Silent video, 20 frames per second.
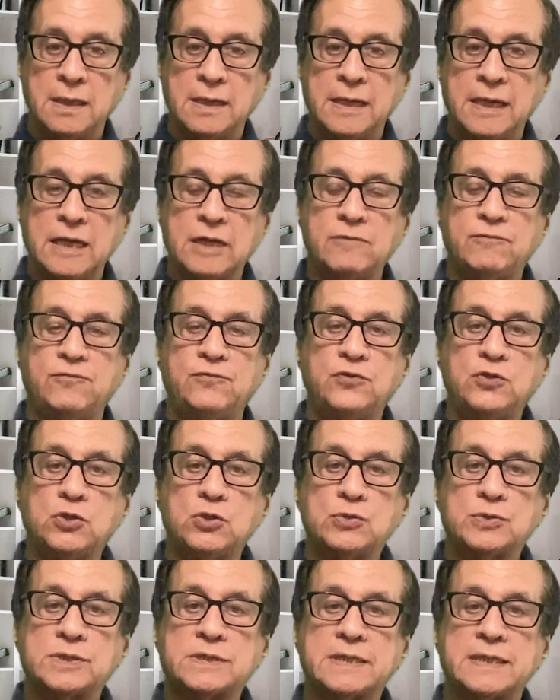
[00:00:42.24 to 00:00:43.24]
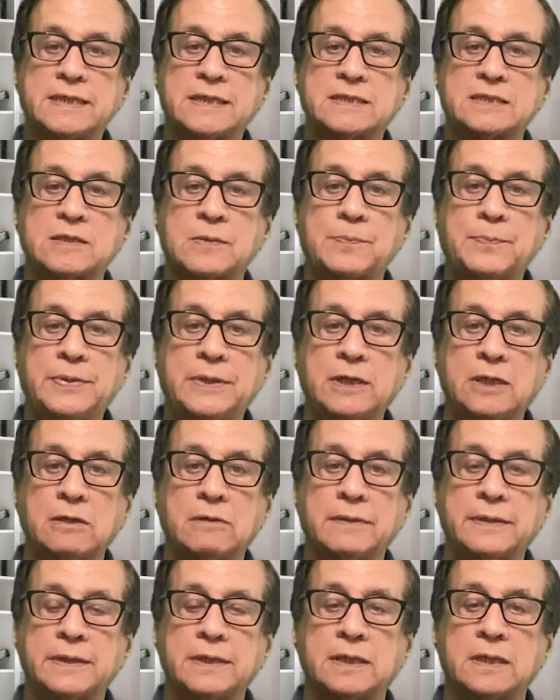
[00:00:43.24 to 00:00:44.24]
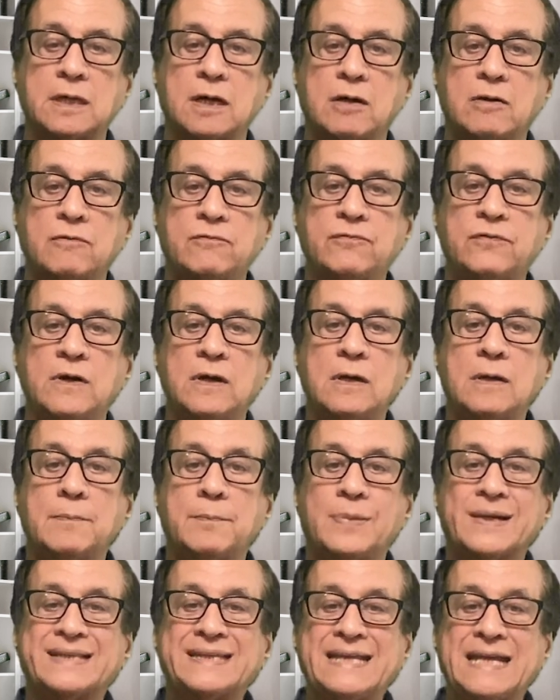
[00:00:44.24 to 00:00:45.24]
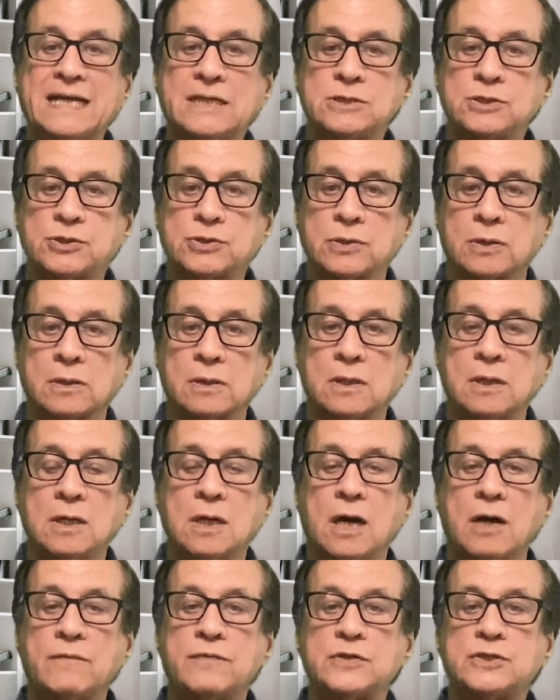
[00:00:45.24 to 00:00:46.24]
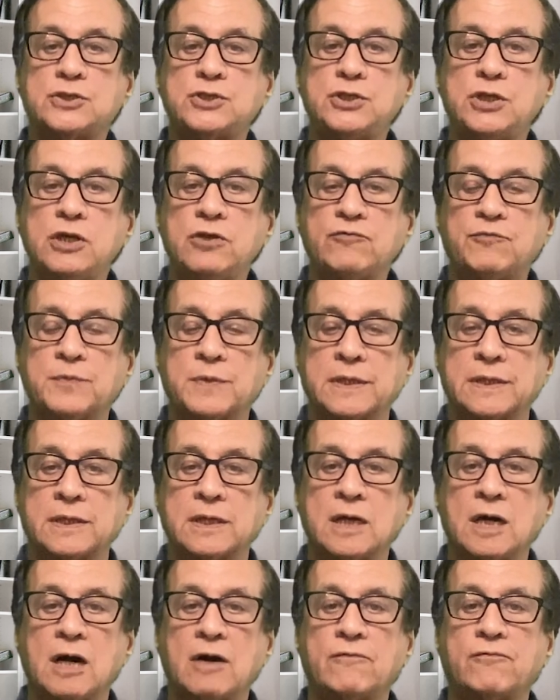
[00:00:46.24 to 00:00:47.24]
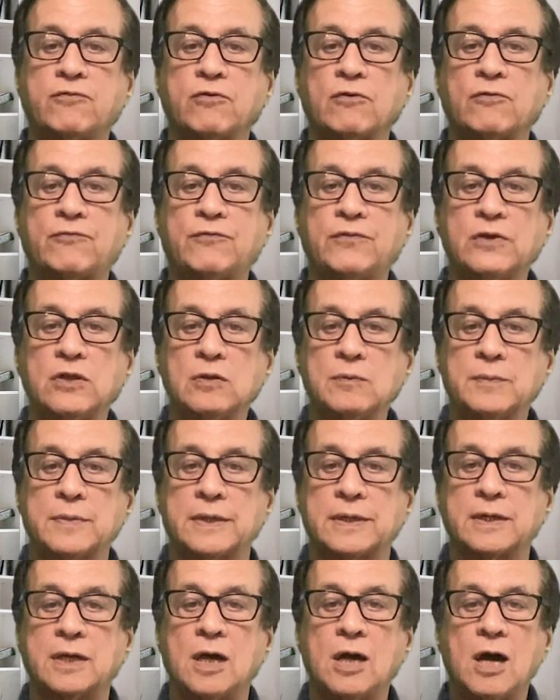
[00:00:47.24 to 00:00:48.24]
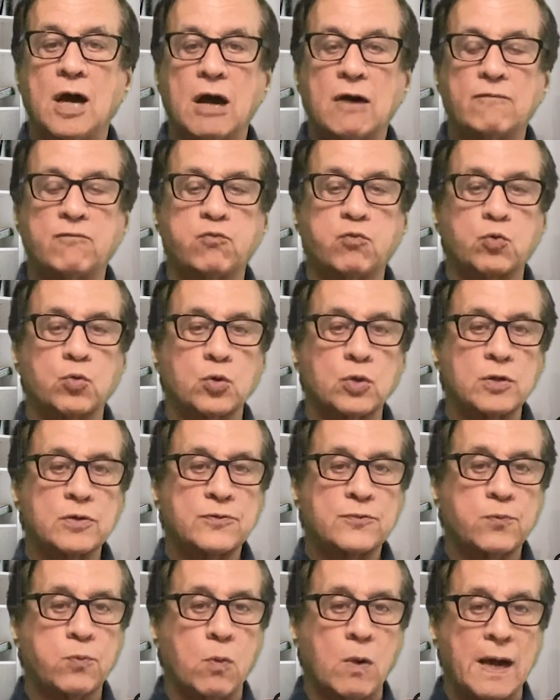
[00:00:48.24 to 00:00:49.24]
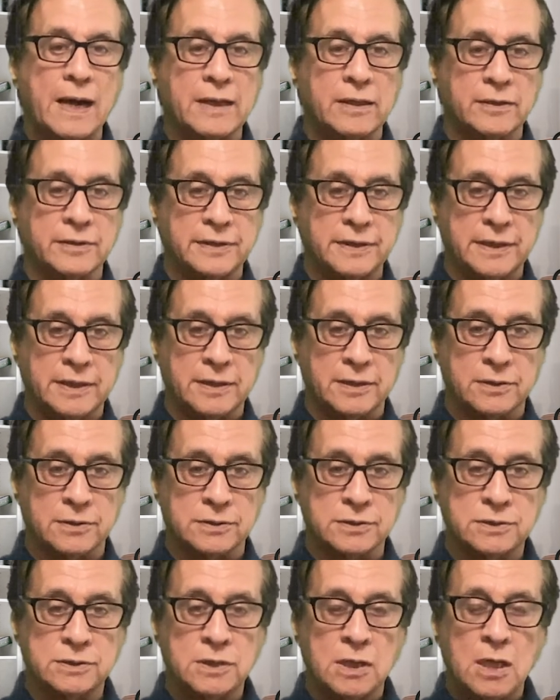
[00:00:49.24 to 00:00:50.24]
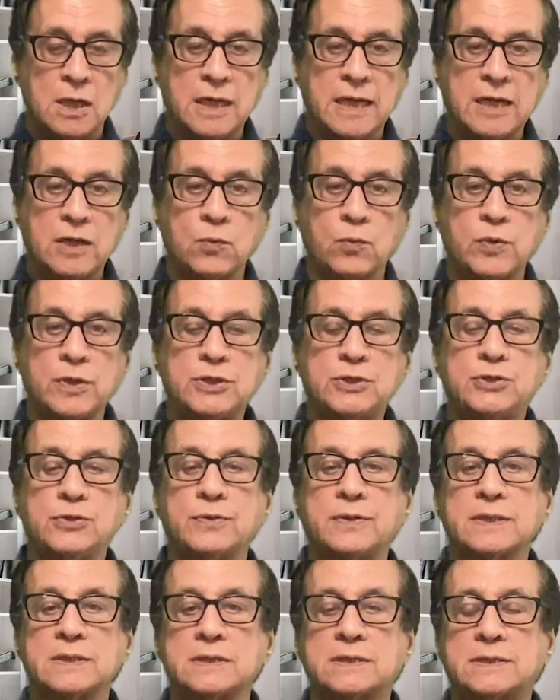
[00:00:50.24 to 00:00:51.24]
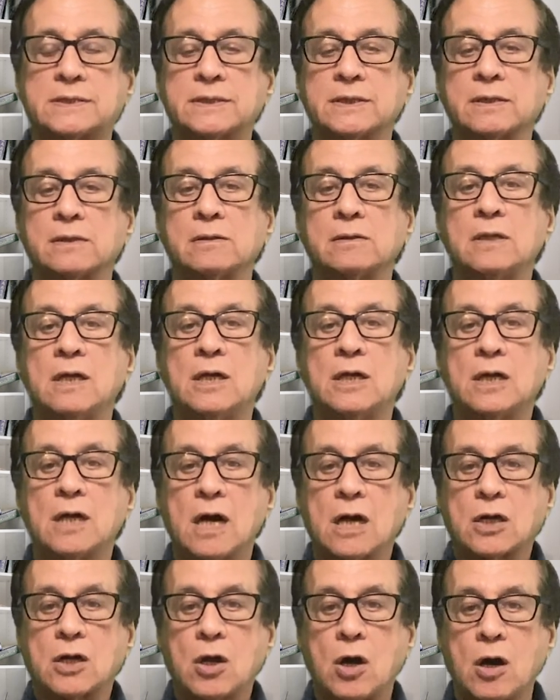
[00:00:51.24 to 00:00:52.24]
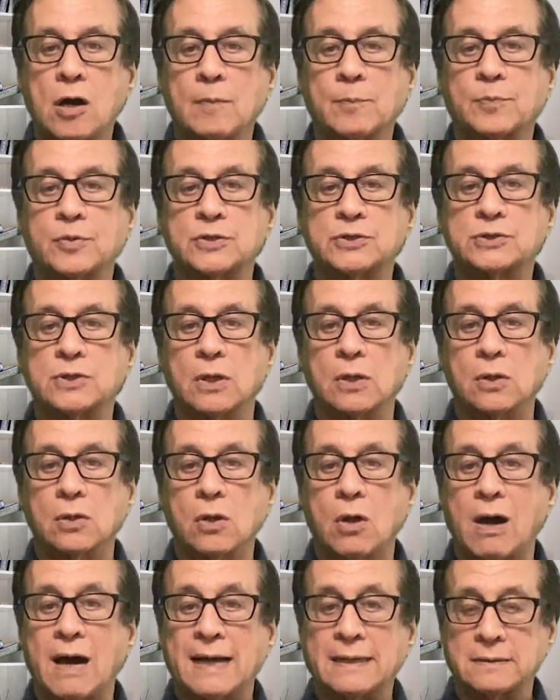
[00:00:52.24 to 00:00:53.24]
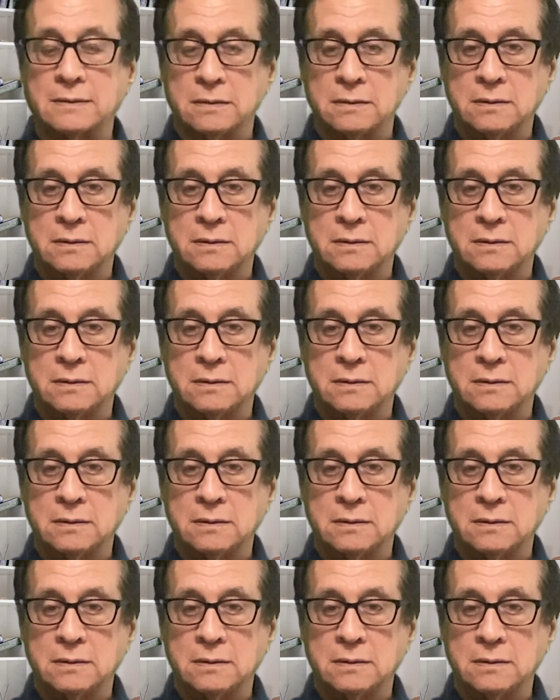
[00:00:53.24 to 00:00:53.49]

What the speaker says: It views it as a period of potential, of achievement, of fulfillment, of worthwhile years in which you can still accomplish a lot.